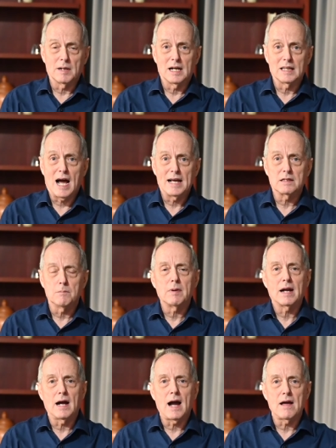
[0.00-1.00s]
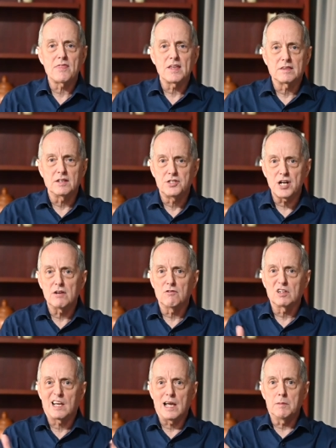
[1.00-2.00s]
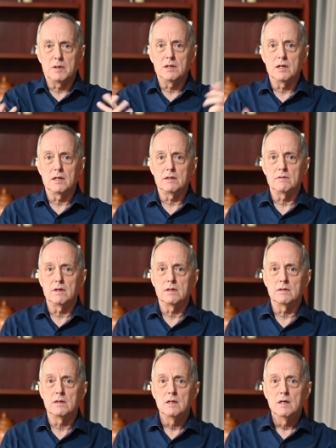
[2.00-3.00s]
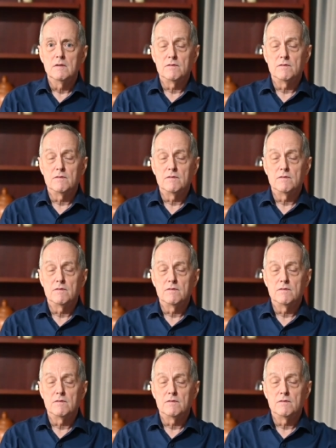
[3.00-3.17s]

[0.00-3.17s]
and I like them, but I think the general game in